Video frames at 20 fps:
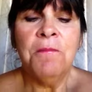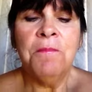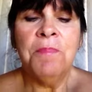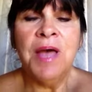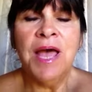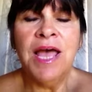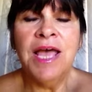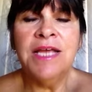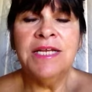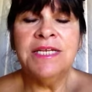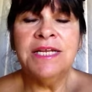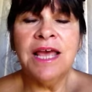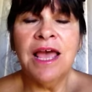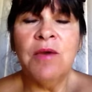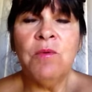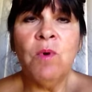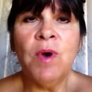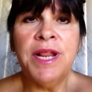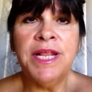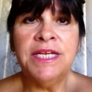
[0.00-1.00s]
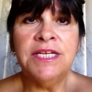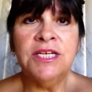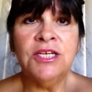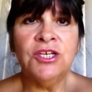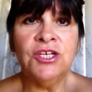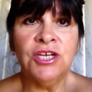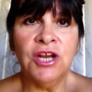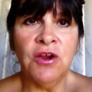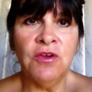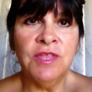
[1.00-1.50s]
But I wanted to
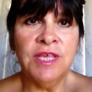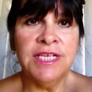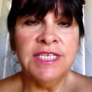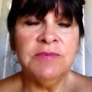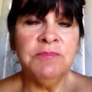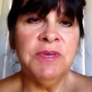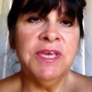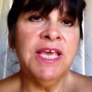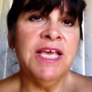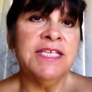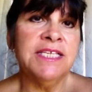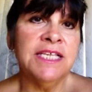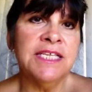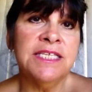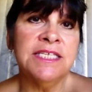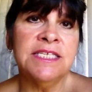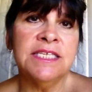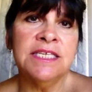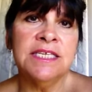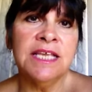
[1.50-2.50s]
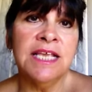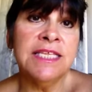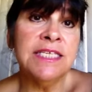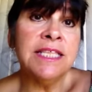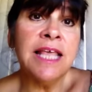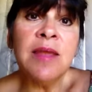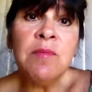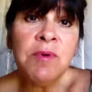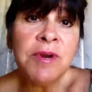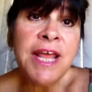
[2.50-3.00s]
share this because
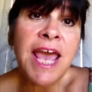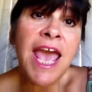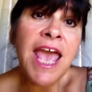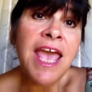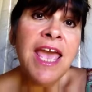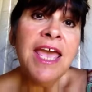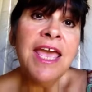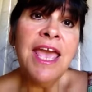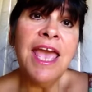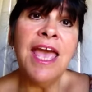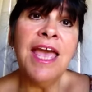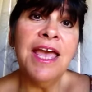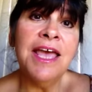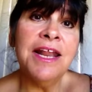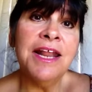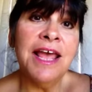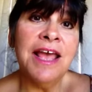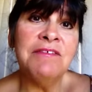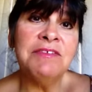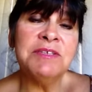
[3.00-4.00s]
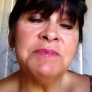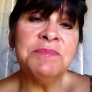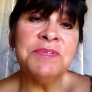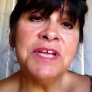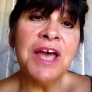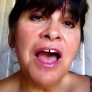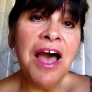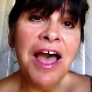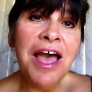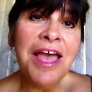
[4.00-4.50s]
it's Labor Day and I have some
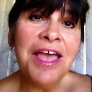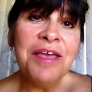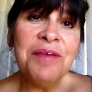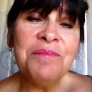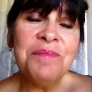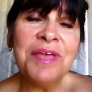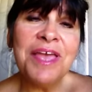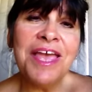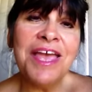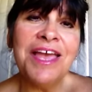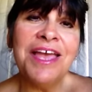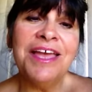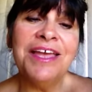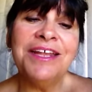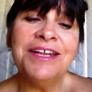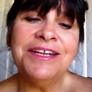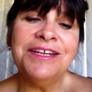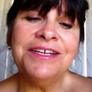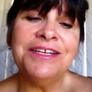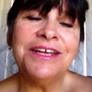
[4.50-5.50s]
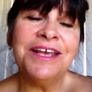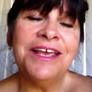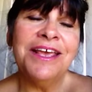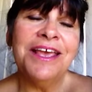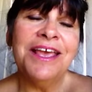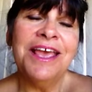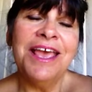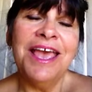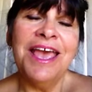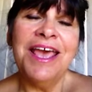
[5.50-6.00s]
time, and
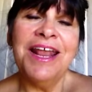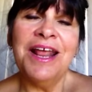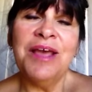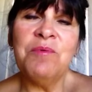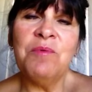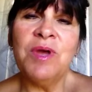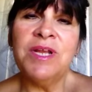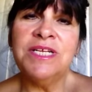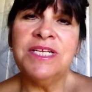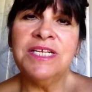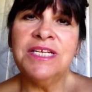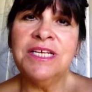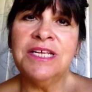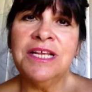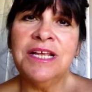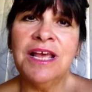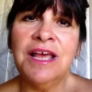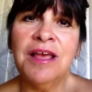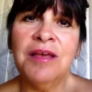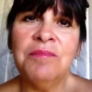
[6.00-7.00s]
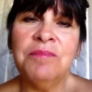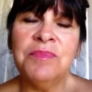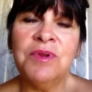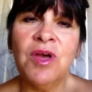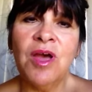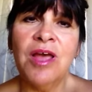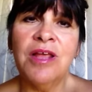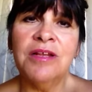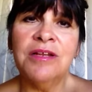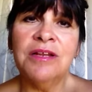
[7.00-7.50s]
I want to
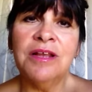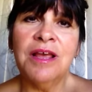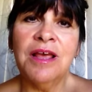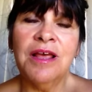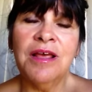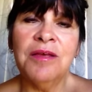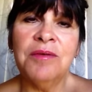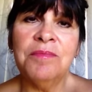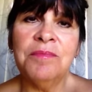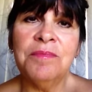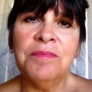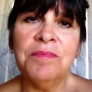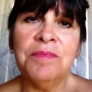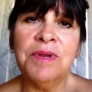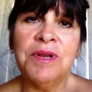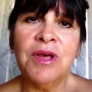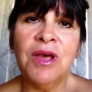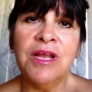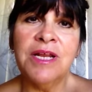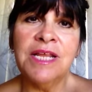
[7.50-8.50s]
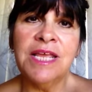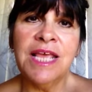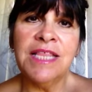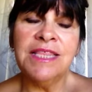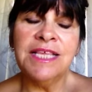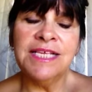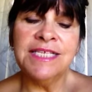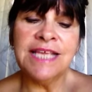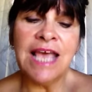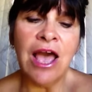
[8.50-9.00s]
not
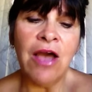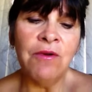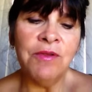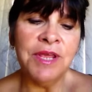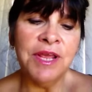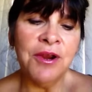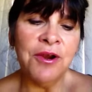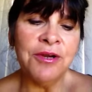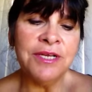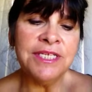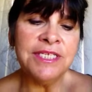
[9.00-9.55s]
get this out here.